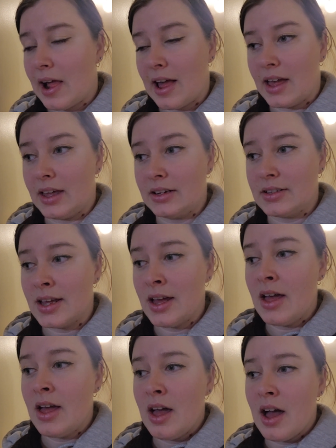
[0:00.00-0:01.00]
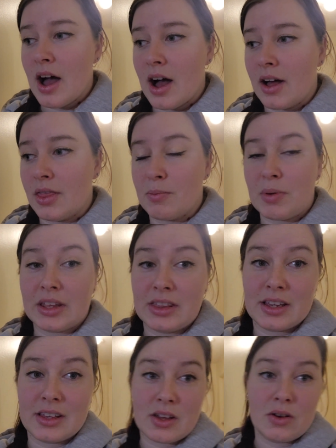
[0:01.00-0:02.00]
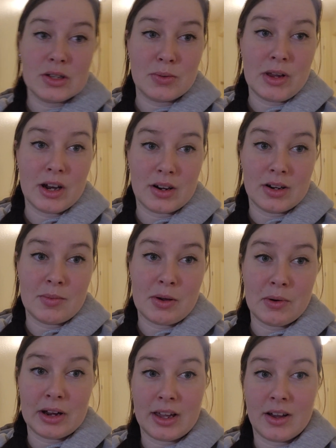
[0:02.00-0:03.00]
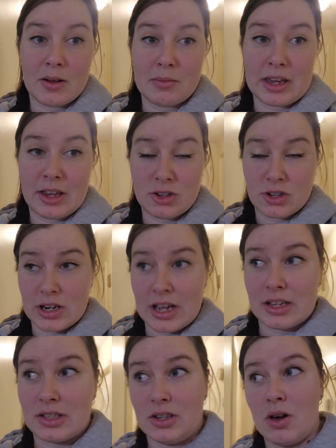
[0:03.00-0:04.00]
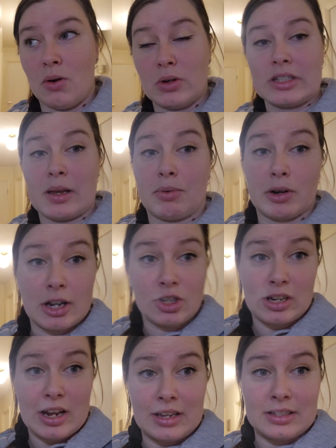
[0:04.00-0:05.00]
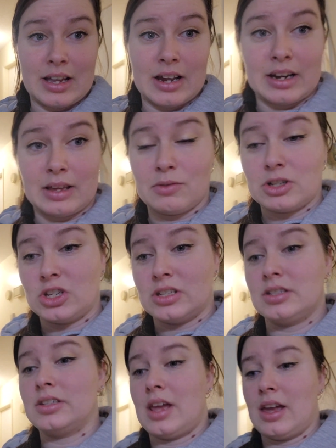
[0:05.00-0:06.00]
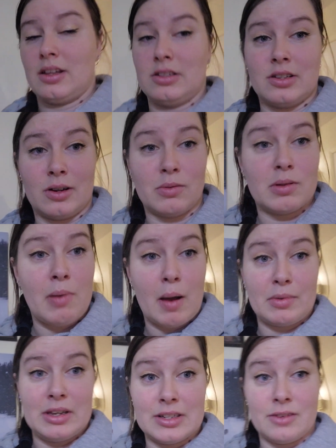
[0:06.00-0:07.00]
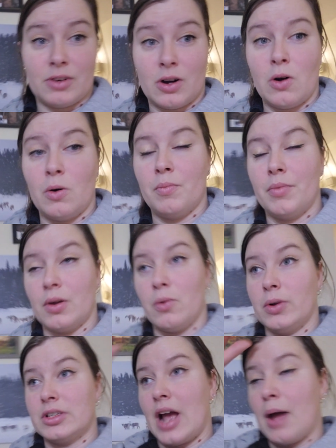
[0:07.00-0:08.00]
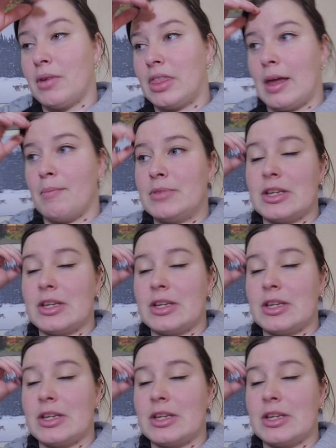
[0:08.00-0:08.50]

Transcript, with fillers: and uh, the big thing though is we are going to be working on making sure he has no separation anxiety, which is a concern with puppies if you're home the whole time with them.